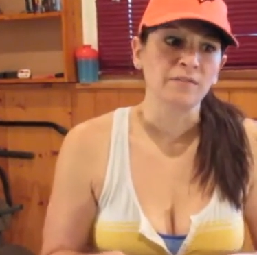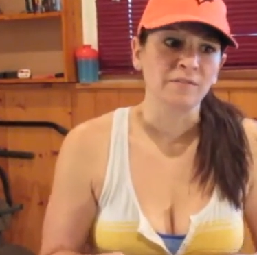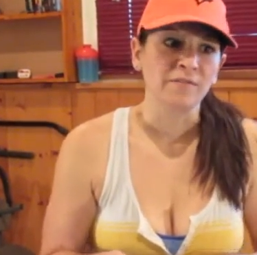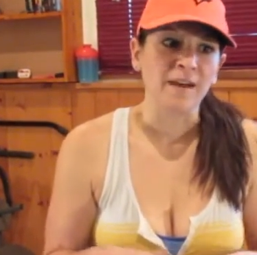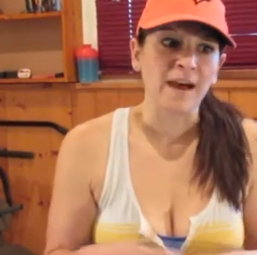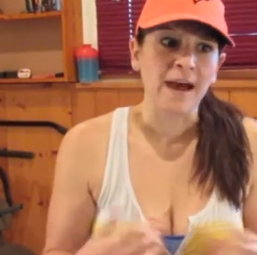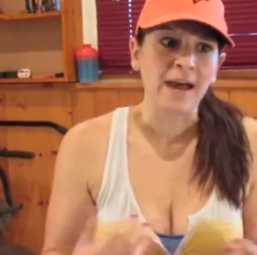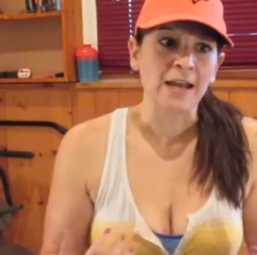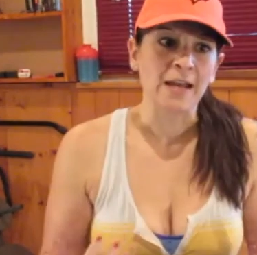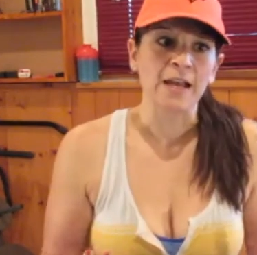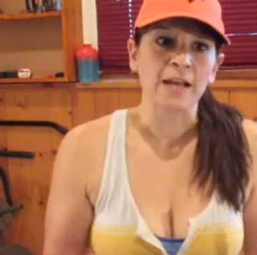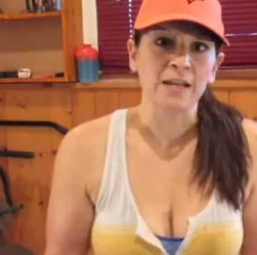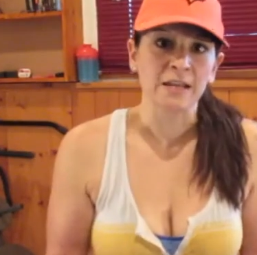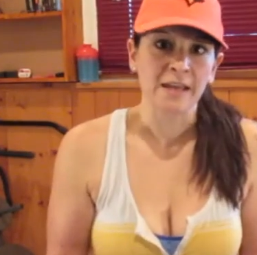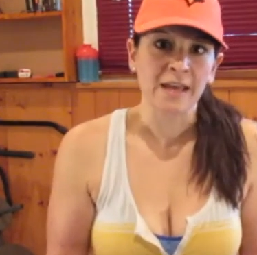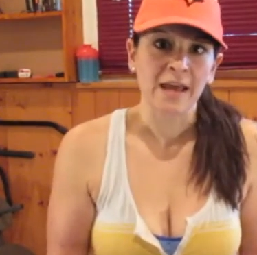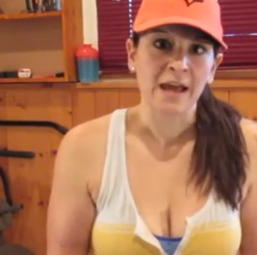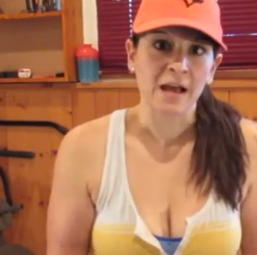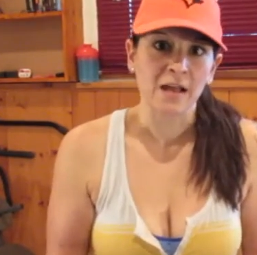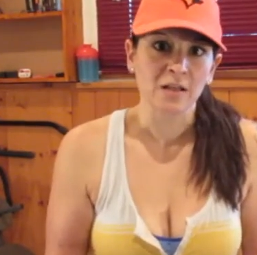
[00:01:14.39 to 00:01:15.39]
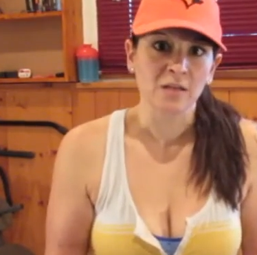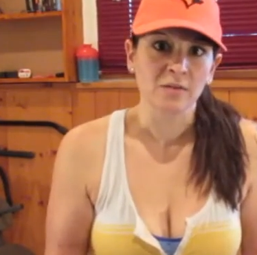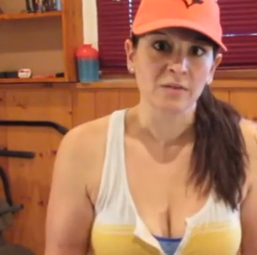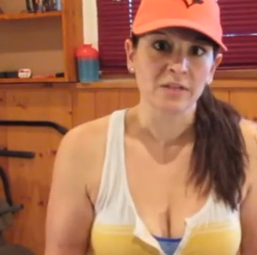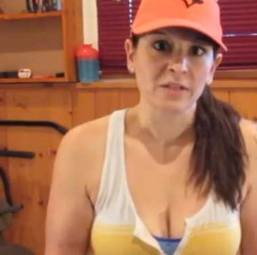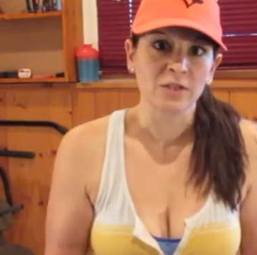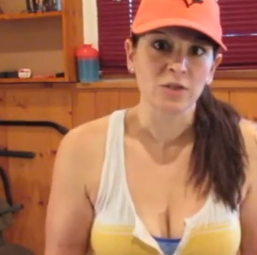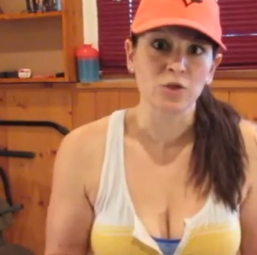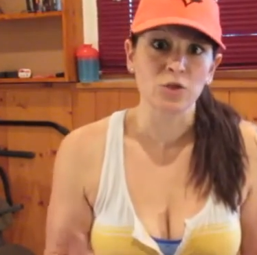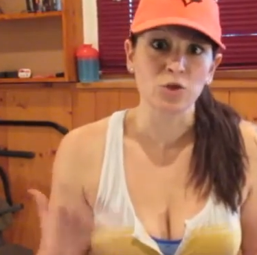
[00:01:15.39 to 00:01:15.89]
fat and
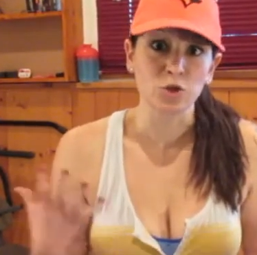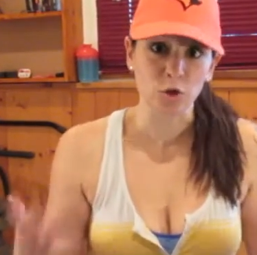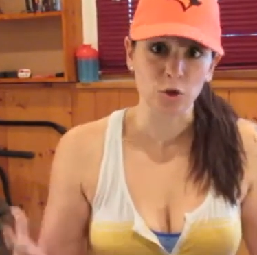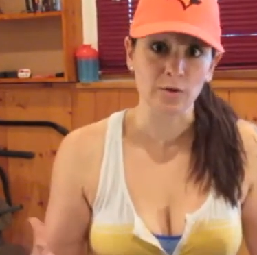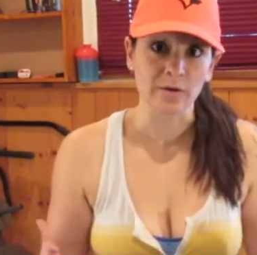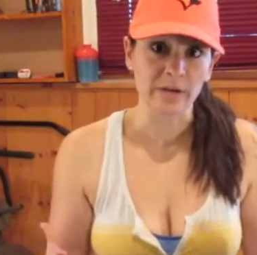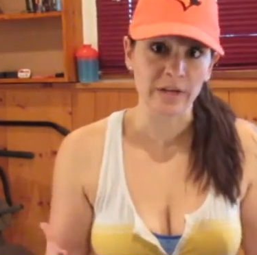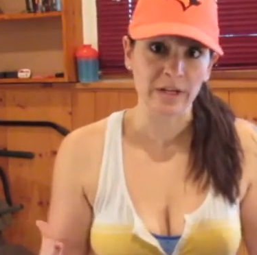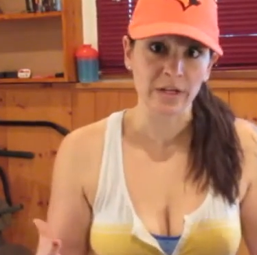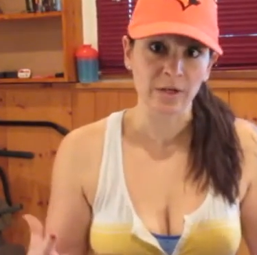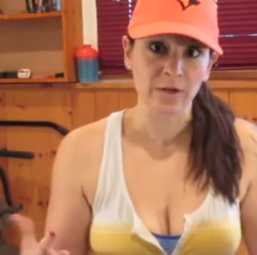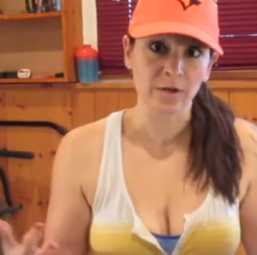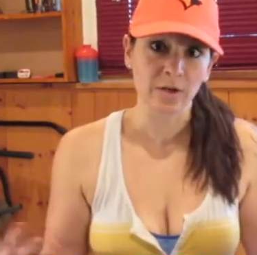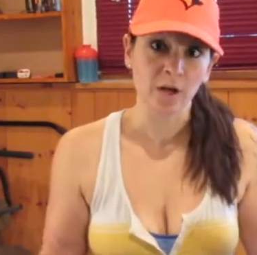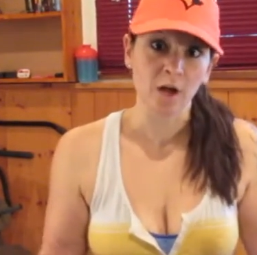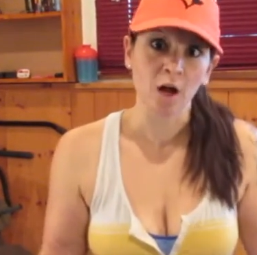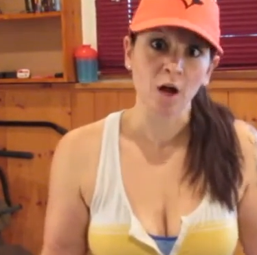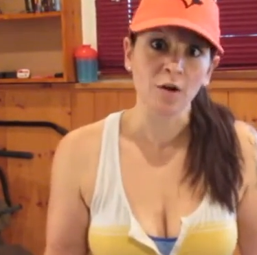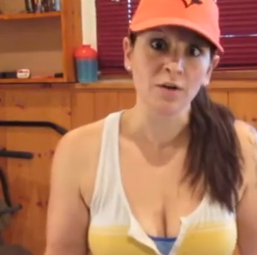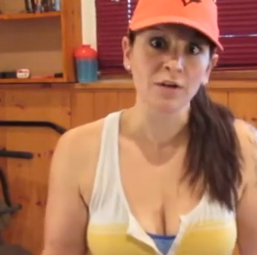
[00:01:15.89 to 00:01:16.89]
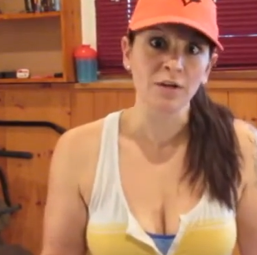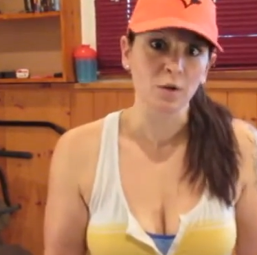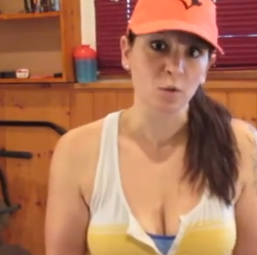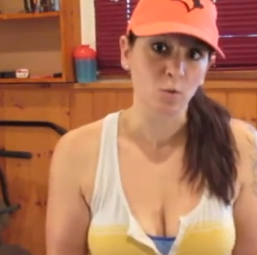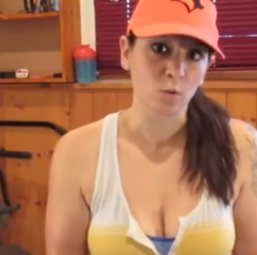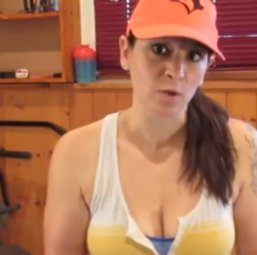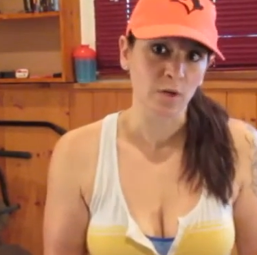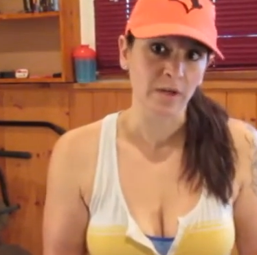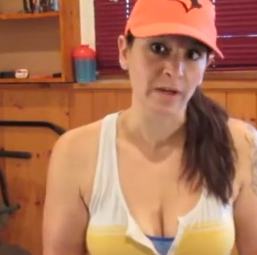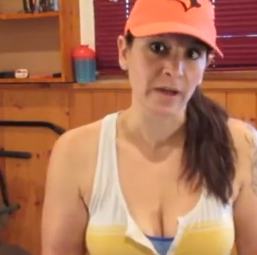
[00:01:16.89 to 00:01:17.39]
calories during your cardio
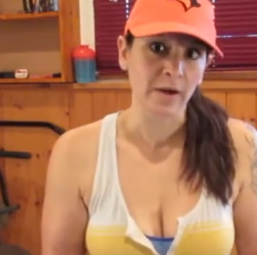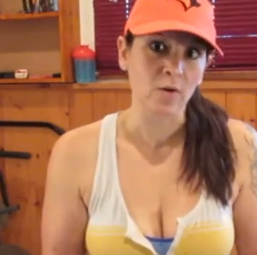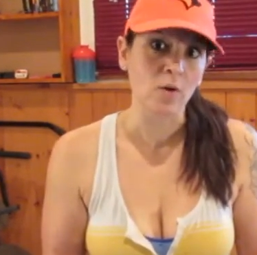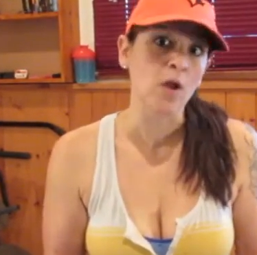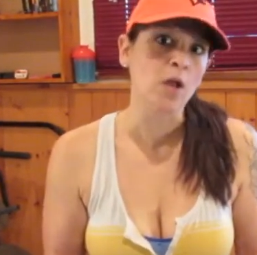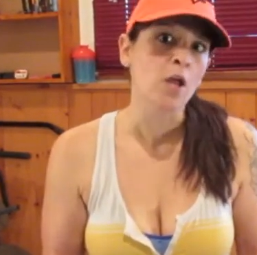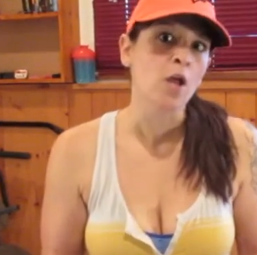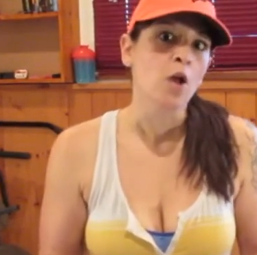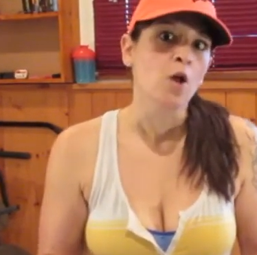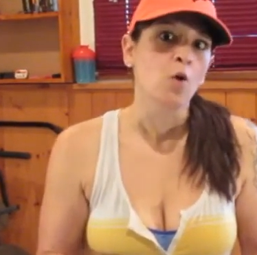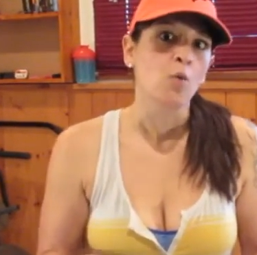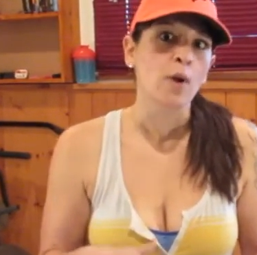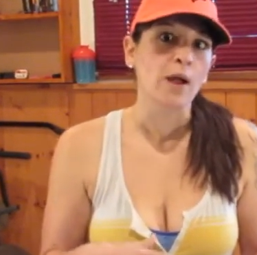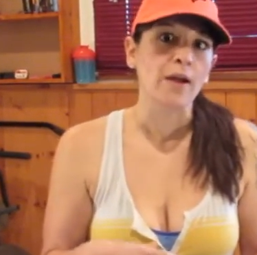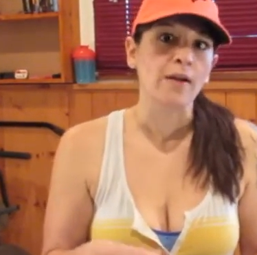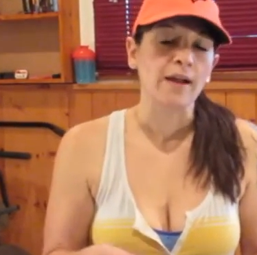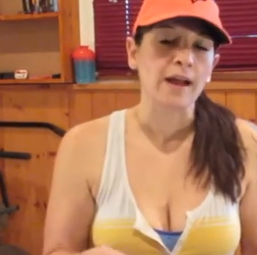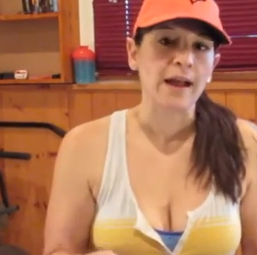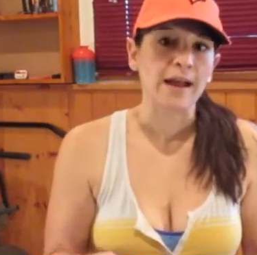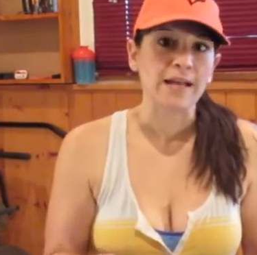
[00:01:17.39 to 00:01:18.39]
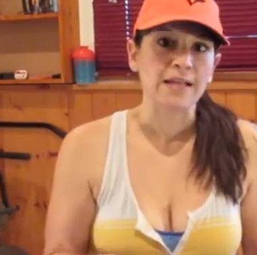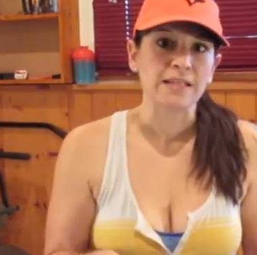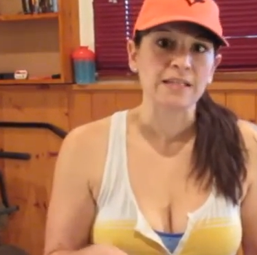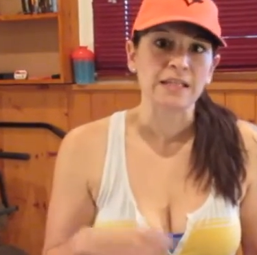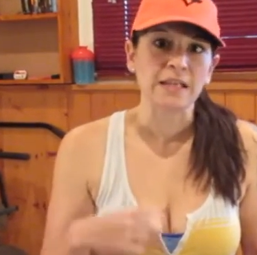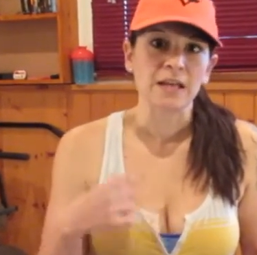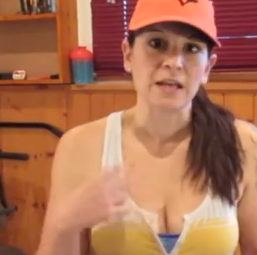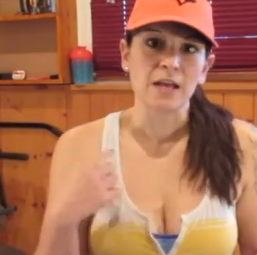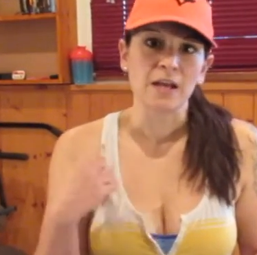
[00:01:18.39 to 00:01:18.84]
workout, whereas